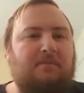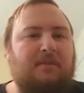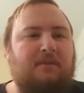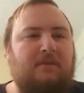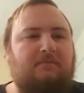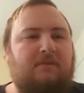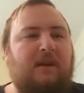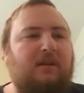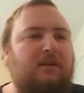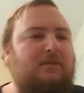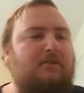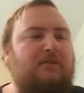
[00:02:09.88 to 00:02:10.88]

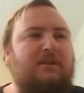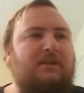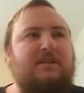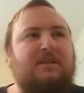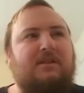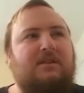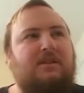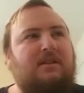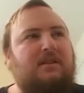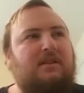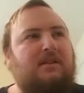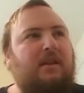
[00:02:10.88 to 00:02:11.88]
very
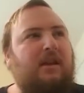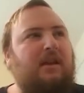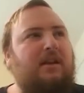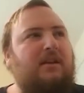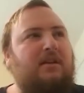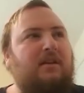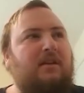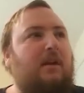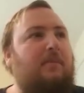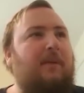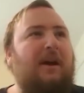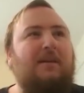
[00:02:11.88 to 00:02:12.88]
recently, like
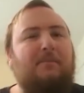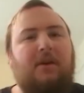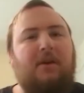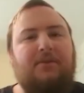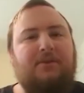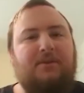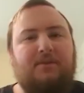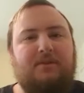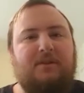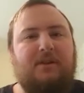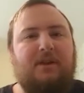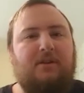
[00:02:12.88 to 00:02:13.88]
about a month or two
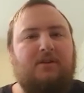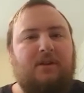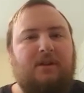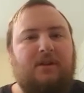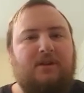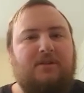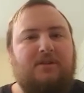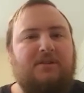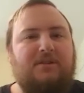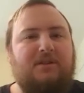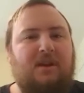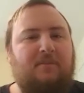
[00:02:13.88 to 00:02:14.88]
ago,
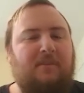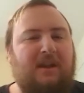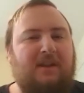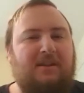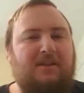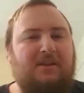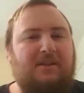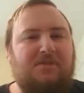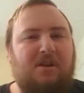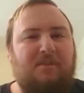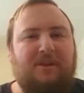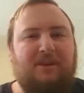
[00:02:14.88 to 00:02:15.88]
just got back into
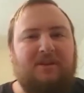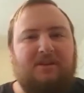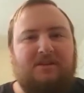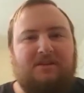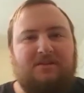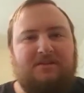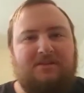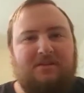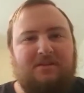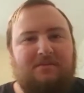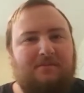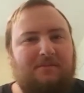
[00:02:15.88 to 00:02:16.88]
drumming, and
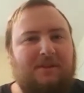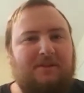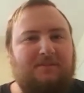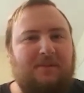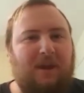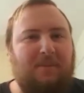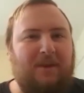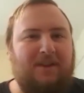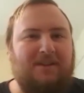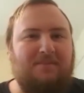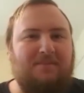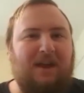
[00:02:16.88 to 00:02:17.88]
then I
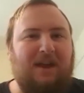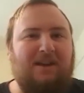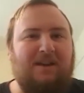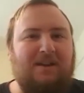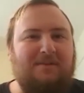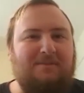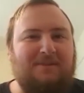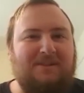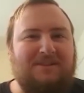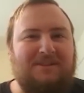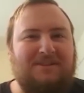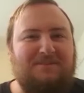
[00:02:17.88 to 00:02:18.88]
picked it back up
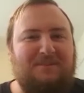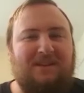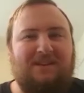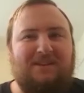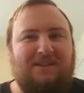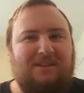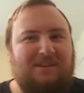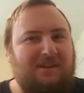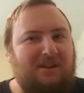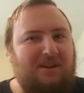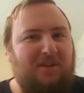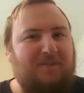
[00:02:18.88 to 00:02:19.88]
because it's been
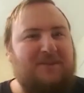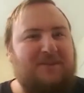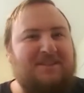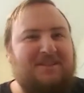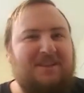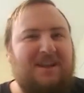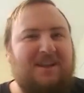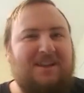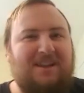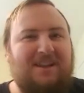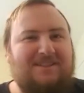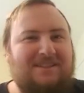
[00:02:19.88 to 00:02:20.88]
almost a
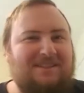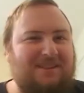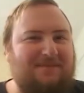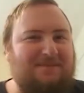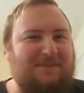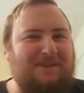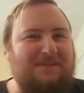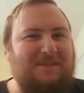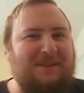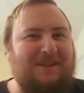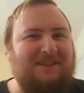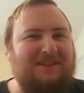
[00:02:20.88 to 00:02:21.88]
decade since I've been in
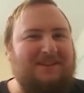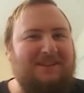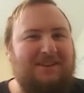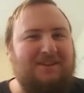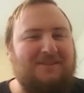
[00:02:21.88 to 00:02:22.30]
band. Wow.